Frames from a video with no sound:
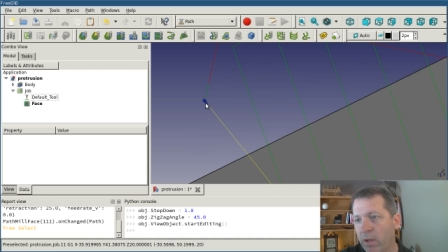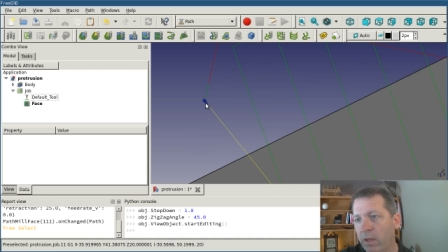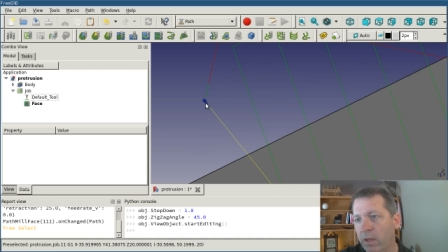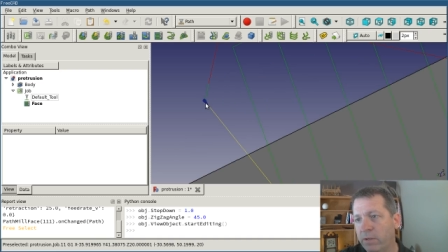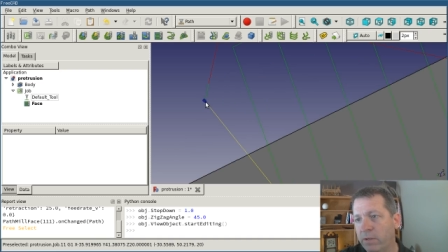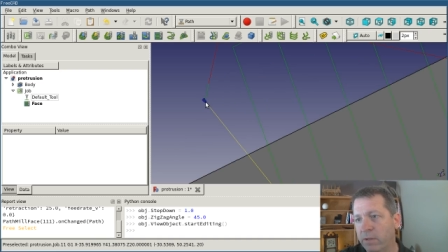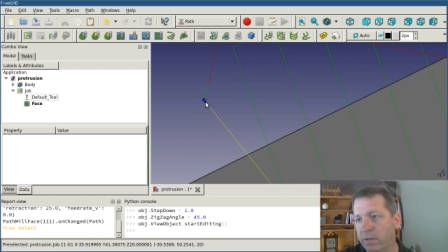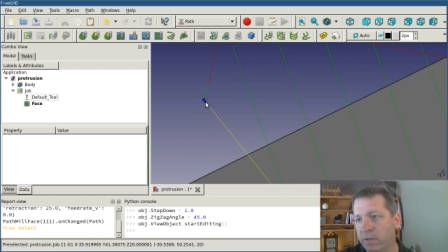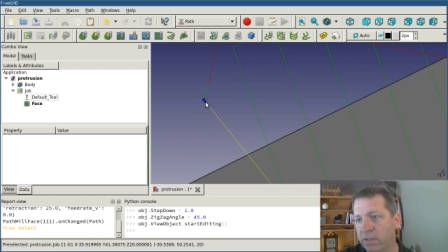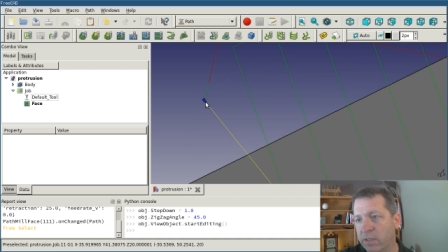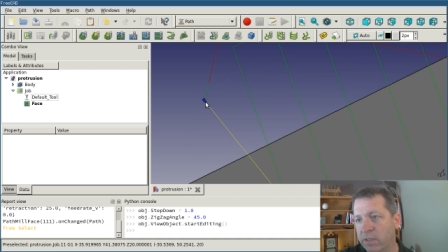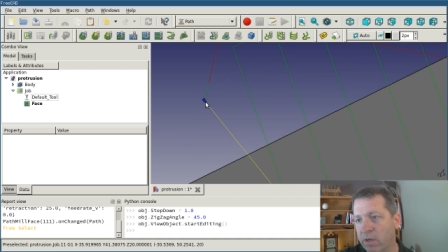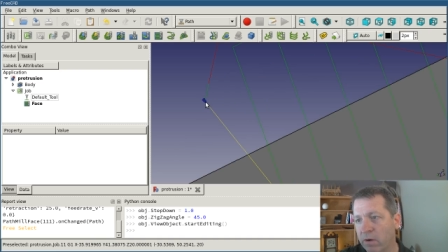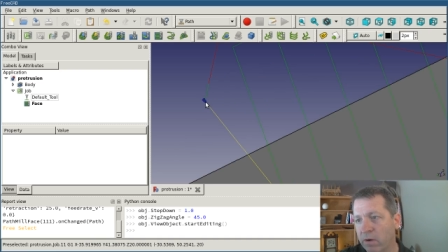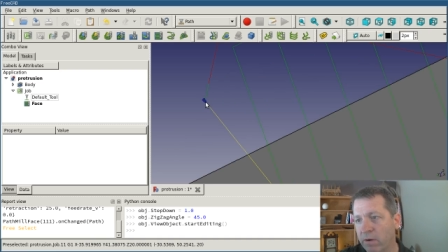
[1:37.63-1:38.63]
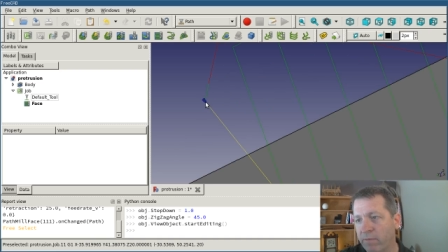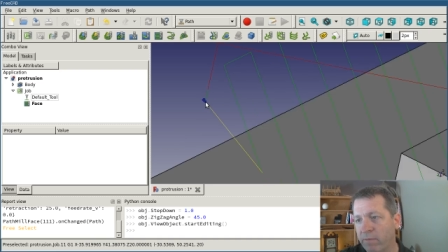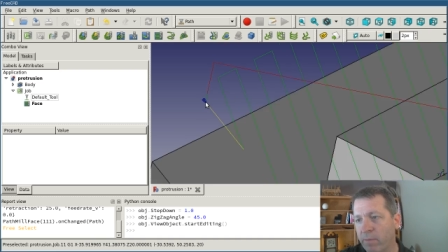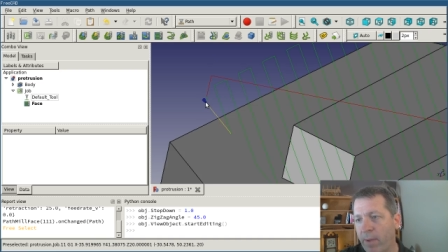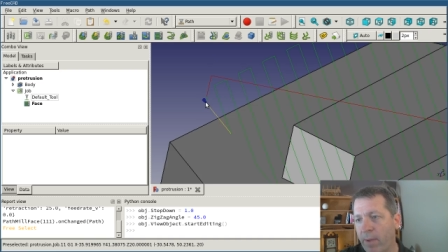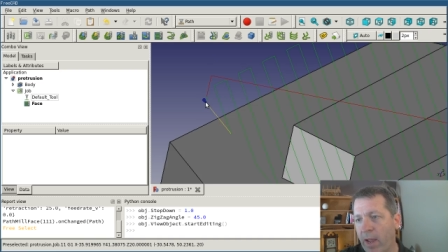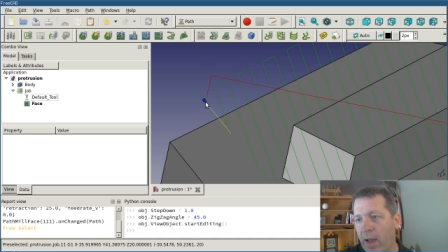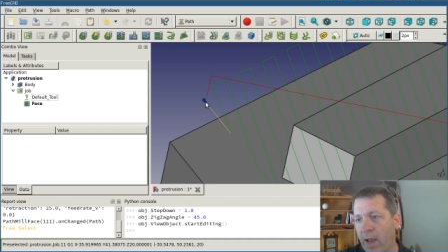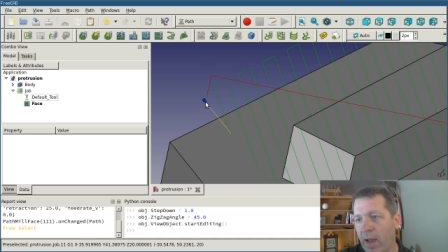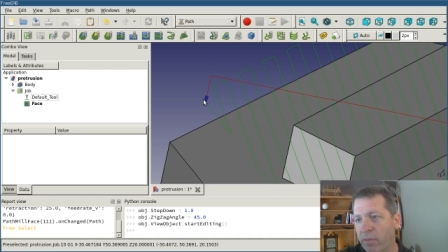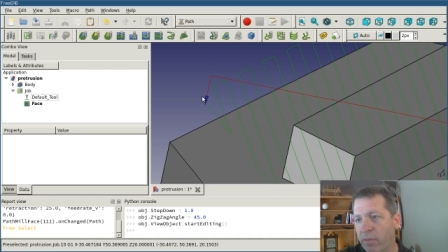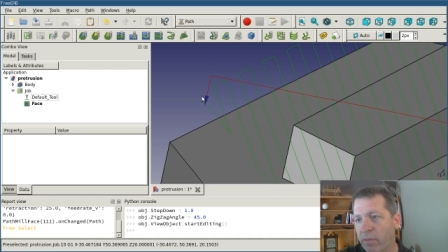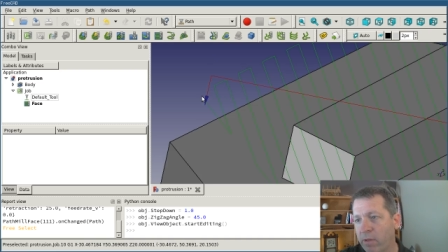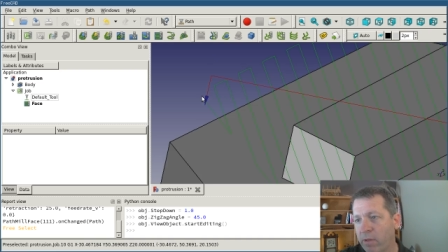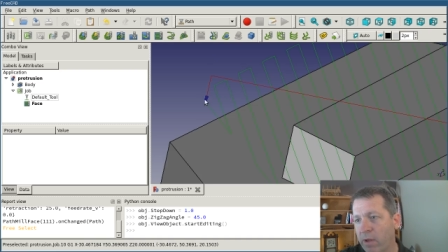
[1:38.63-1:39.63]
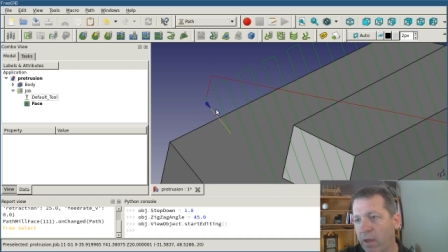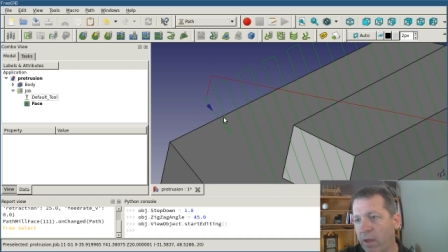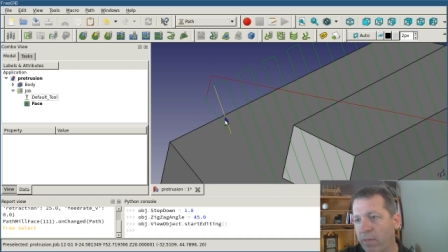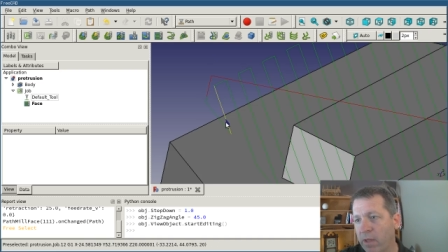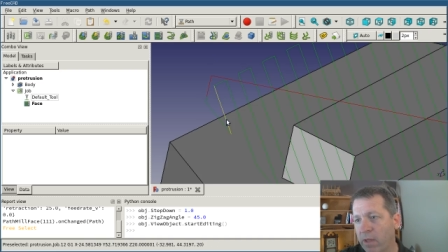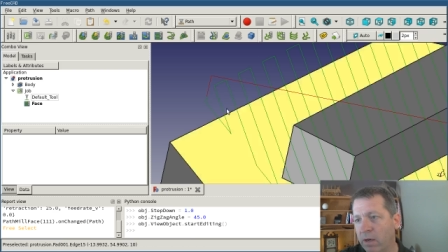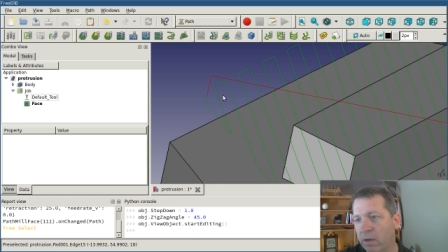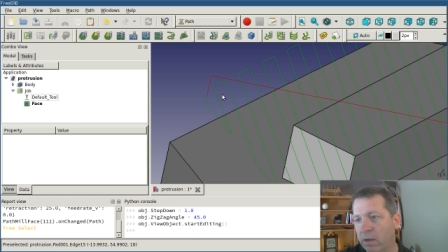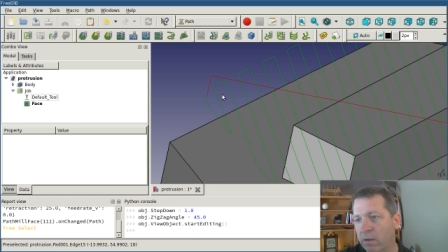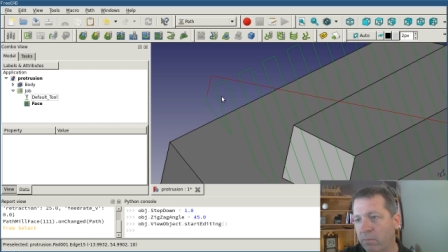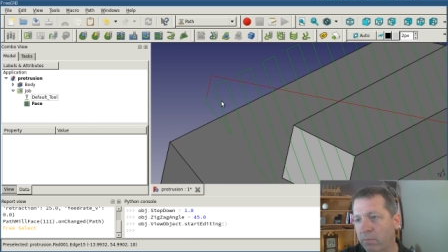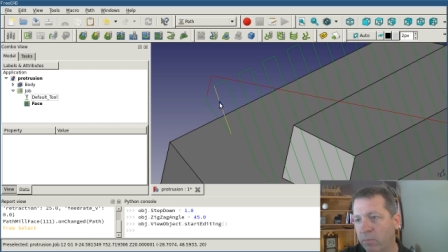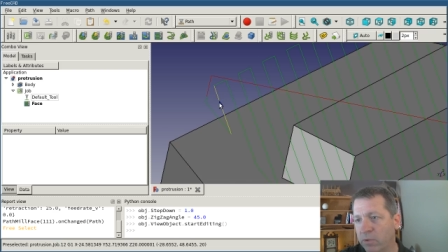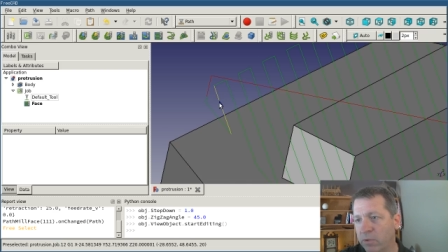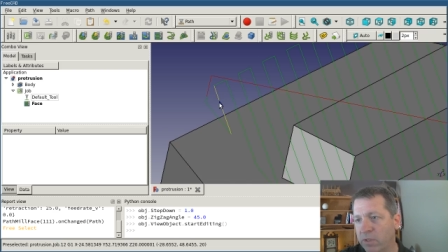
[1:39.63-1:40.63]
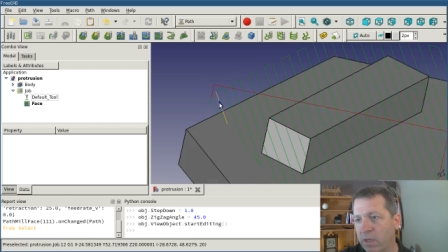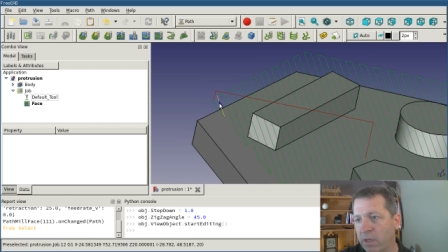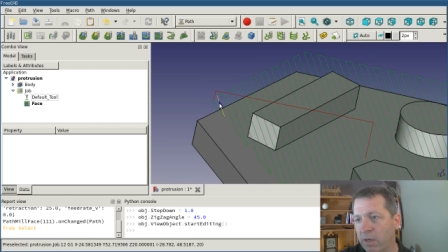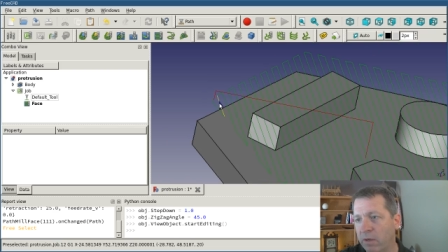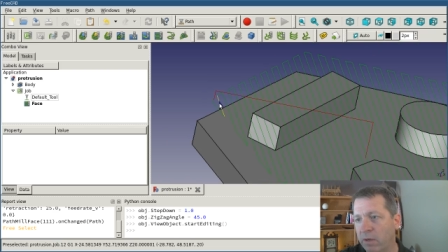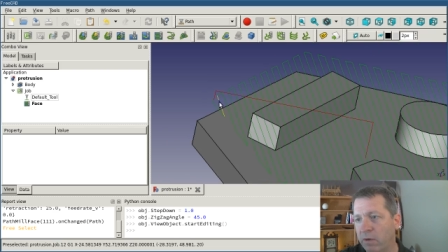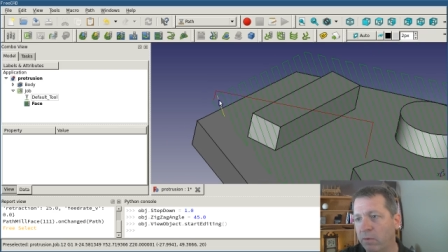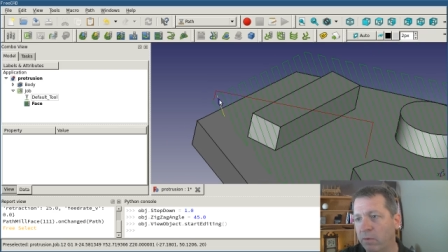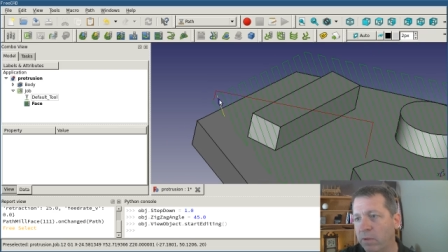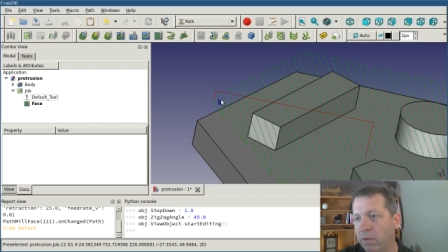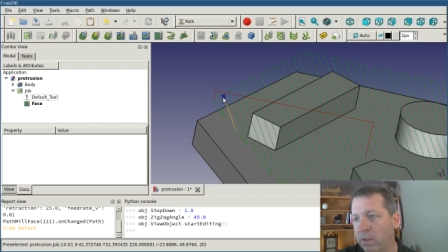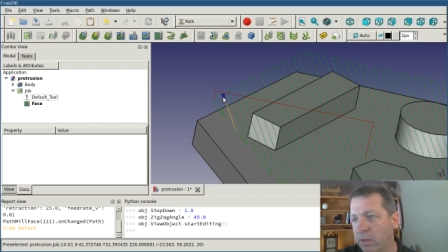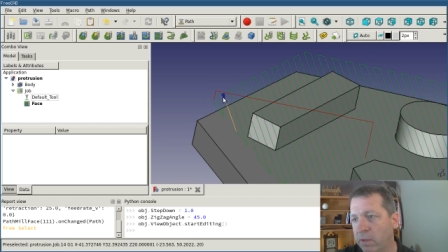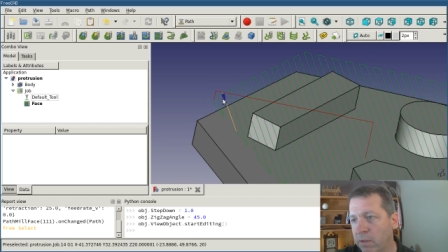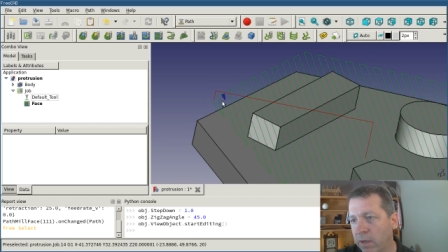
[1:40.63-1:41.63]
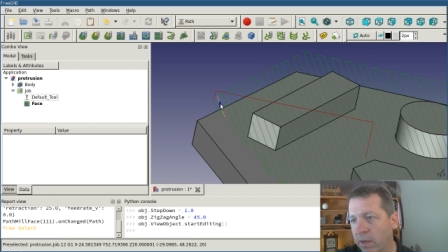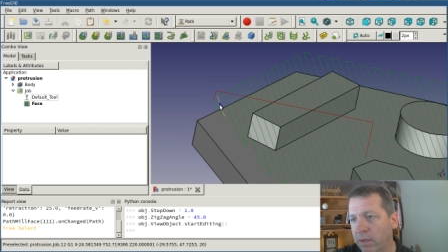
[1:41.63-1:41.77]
to the start of the path, and then proceeding to do the